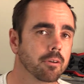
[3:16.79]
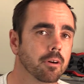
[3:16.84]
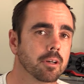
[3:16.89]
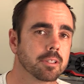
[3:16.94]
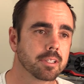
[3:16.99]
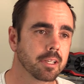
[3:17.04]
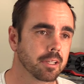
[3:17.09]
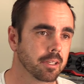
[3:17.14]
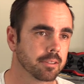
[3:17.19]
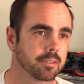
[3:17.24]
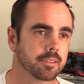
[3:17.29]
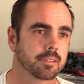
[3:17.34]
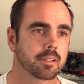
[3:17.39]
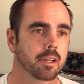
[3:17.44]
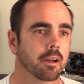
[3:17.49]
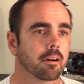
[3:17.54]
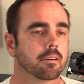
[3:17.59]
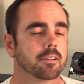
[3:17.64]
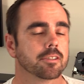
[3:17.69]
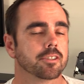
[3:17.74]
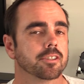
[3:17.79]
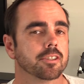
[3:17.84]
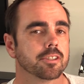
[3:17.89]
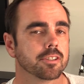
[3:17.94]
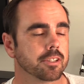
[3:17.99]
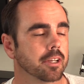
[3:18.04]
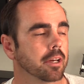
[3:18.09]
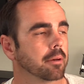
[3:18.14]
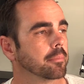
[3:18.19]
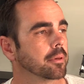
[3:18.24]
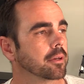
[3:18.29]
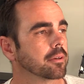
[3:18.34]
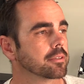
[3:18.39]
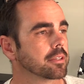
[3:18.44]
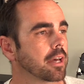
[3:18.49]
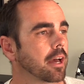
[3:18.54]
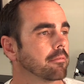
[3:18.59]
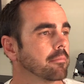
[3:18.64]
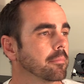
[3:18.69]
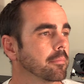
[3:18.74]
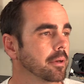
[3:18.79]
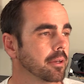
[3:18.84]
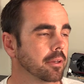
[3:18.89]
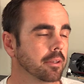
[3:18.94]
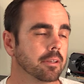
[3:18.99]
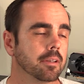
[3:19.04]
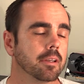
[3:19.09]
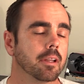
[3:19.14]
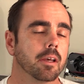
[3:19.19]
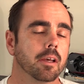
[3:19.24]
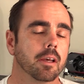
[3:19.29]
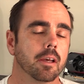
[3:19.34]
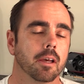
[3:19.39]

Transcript: guys to get discouraged just yet because I haven't been